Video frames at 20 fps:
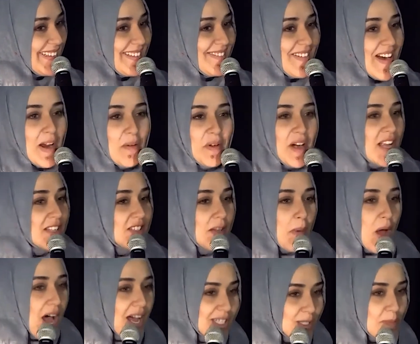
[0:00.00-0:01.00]
right? We're not talking
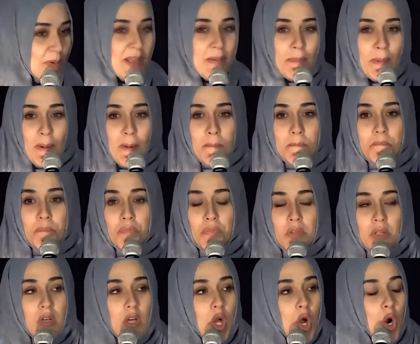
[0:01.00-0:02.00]
about us people.
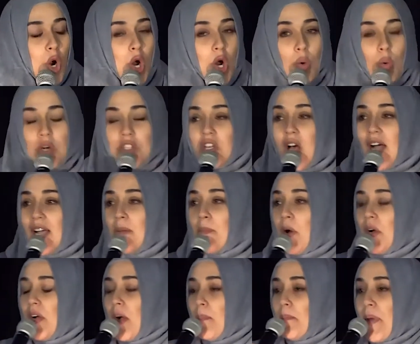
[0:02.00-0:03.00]
We're talking
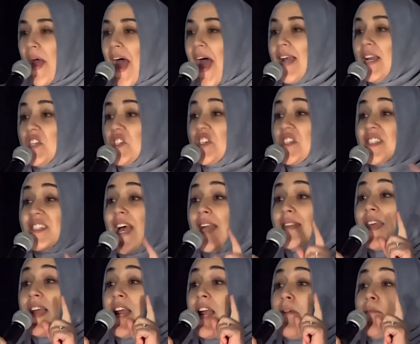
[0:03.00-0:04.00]
about companions. She said
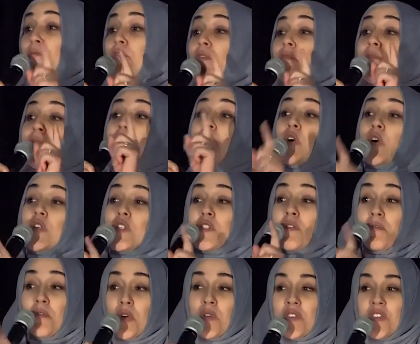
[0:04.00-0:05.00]
that if the first
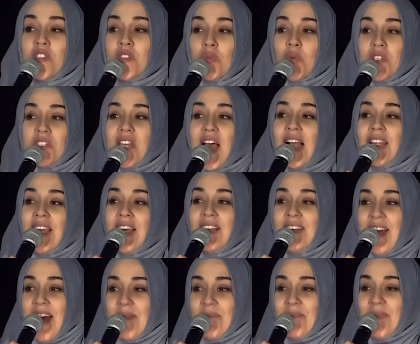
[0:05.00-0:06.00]
verses were telling
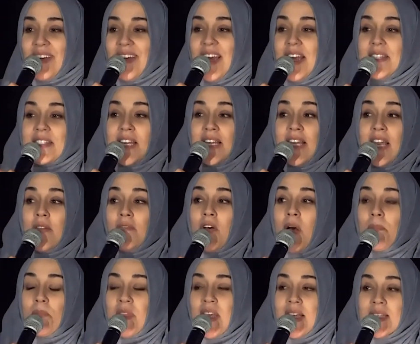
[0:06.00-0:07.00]
them to give
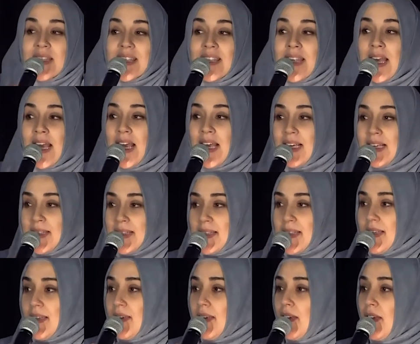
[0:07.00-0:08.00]
up these
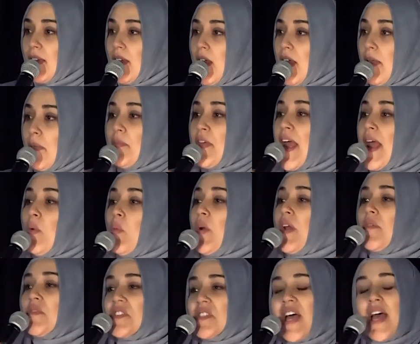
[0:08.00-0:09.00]
things, they would
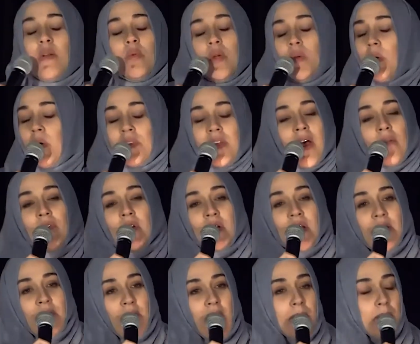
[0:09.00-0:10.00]
have said, we will never
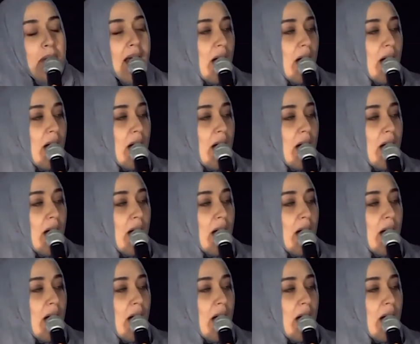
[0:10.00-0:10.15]
give up